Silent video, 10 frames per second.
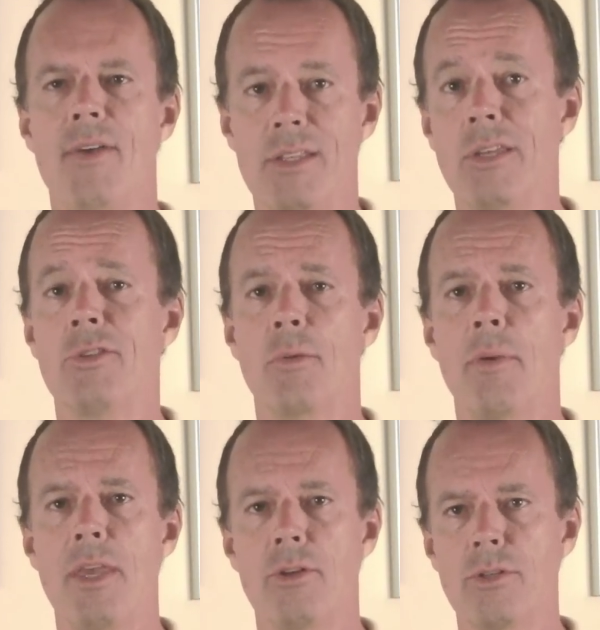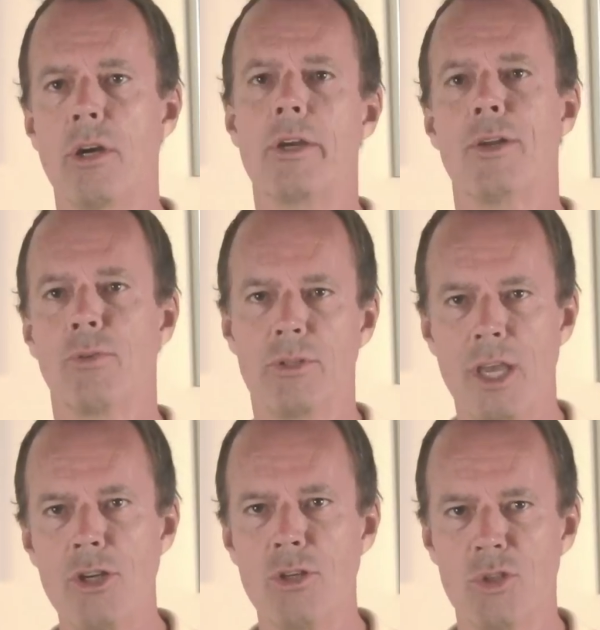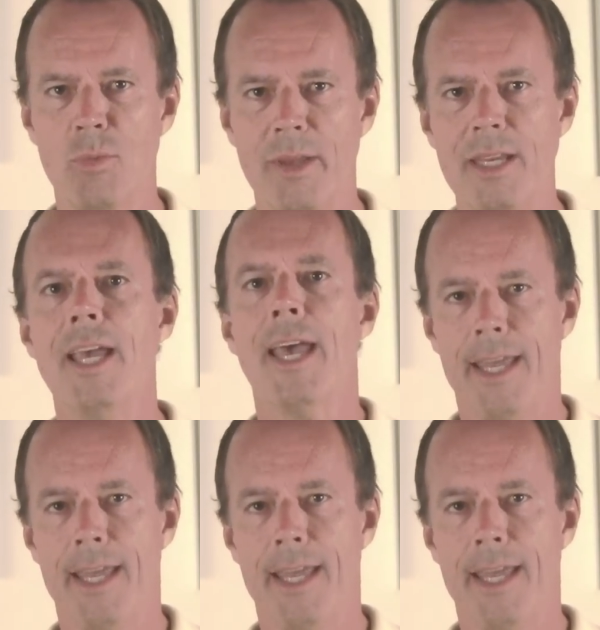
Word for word: anticipate your target rotation speed,